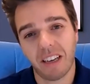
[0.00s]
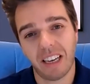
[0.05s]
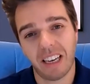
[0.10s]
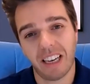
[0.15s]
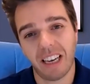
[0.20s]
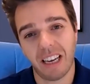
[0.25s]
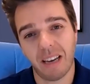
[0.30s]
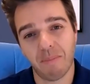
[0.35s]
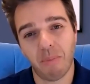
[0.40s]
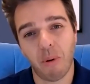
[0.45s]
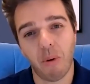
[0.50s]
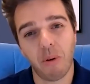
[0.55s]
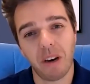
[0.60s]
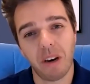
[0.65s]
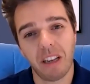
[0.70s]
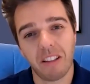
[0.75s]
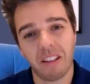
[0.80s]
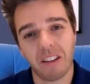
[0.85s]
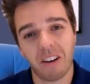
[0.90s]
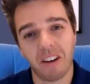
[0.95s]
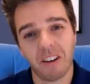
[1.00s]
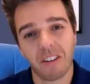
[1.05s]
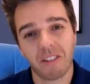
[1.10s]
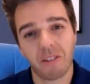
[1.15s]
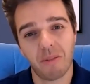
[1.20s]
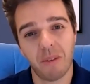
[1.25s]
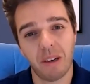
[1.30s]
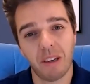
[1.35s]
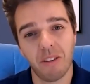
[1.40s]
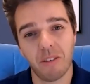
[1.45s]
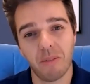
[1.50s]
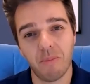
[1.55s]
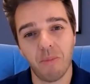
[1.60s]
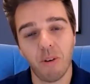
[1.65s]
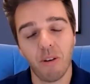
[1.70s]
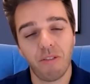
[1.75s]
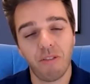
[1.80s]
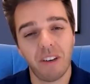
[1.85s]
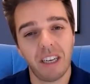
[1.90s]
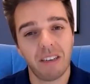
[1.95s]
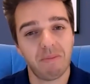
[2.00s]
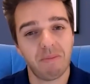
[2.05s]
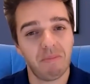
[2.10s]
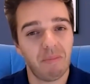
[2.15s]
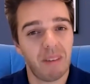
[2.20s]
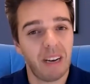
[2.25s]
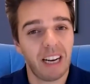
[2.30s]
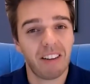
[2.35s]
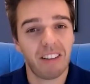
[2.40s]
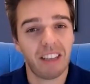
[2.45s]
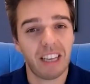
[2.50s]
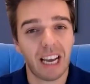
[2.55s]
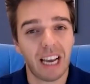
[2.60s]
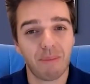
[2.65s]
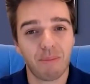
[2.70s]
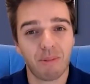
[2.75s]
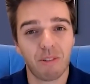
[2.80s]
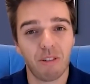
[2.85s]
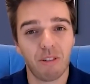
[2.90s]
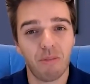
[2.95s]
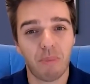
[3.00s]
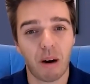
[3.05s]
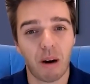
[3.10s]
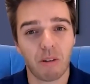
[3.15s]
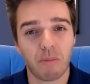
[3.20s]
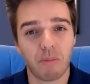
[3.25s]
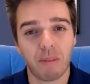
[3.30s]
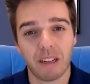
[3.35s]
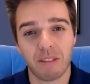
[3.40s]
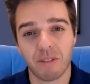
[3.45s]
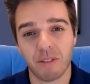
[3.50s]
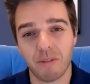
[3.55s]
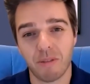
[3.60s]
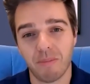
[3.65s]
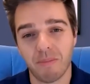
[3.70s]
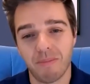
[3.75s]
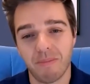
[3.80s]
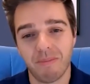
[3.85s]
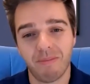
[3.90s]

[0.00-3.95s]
and boring tasks when you're moving legacy apps to the Power Platform.